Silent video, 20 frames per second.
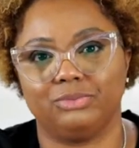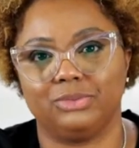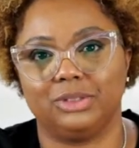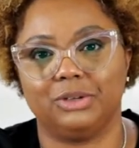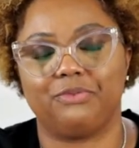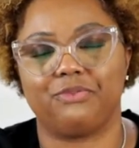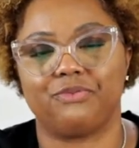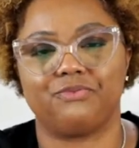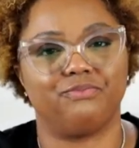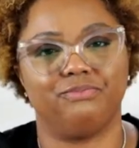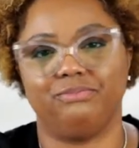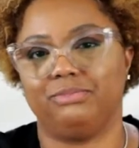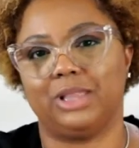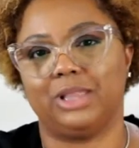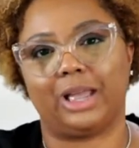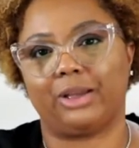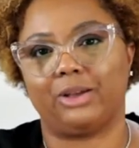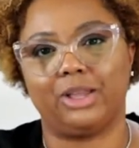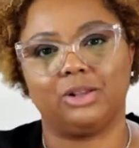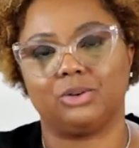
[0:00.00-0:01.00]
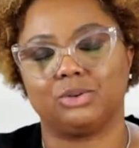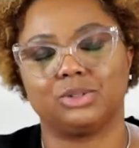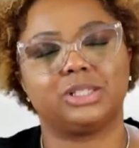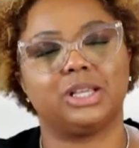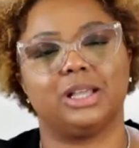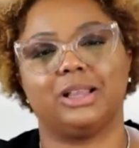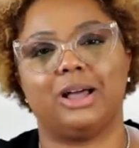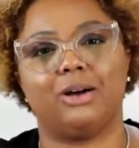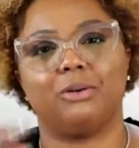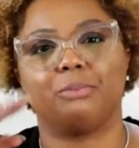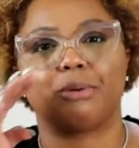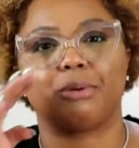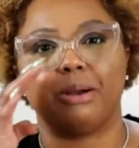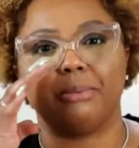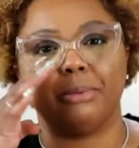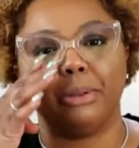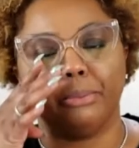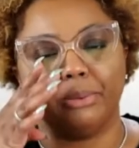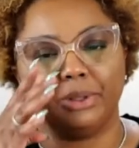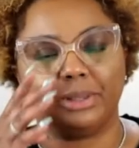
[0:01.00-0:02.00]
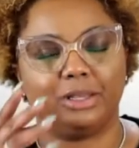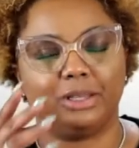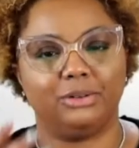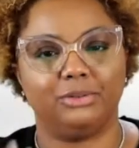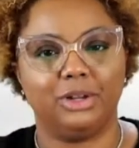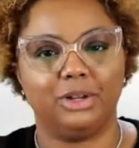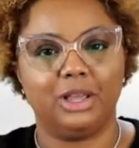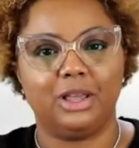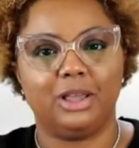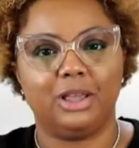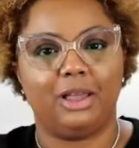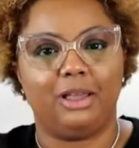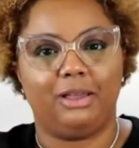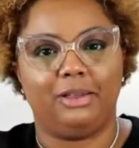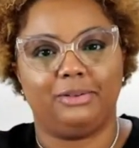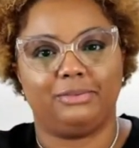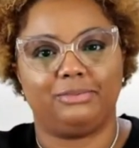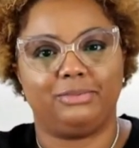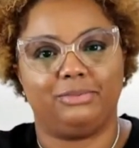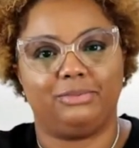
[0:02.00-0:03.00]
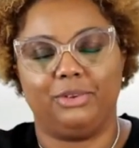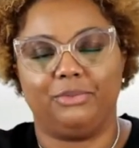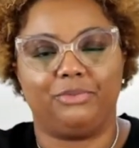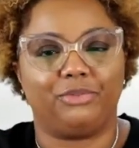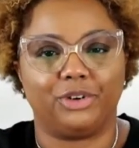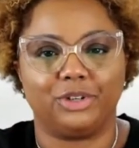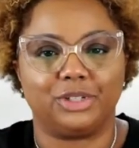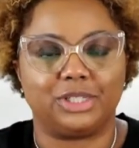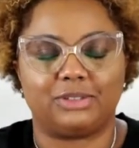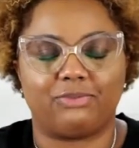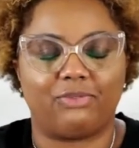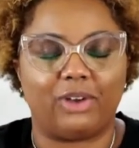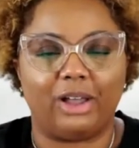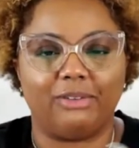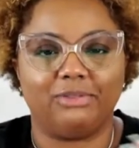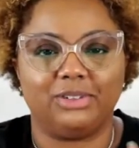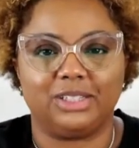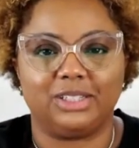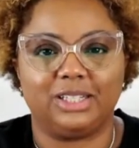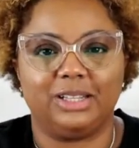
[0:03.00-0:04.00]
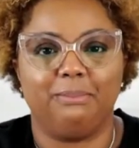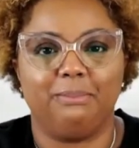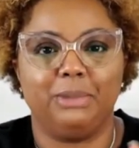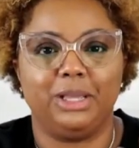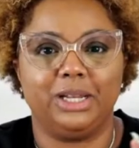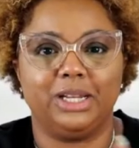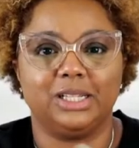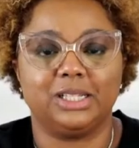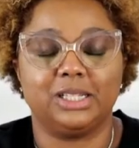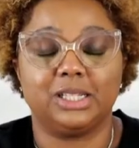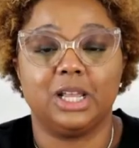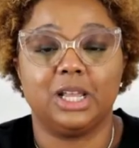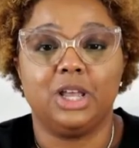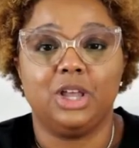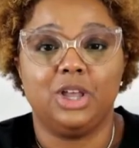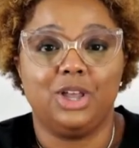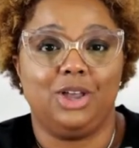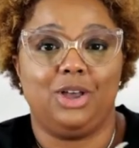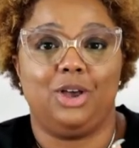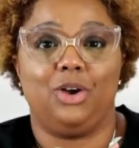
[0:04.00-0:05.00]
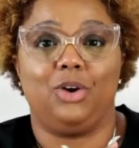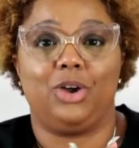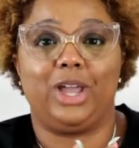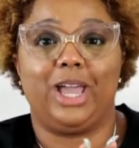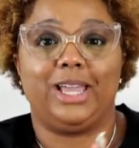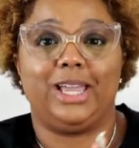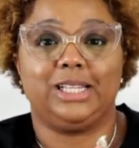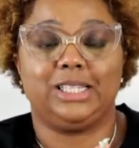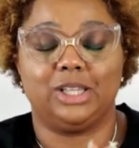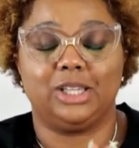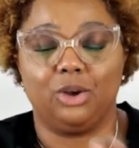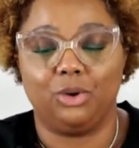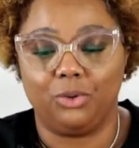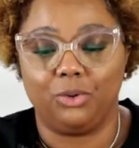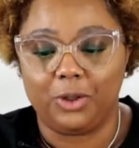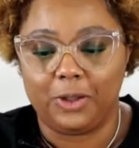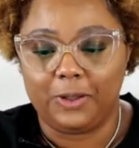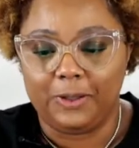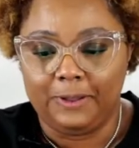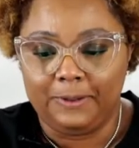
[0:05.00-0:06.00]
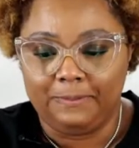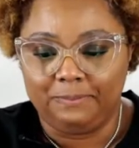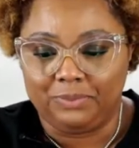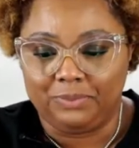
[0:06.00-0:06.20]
It'll sell out probably within the first 5 to 10 minutes. Okay, so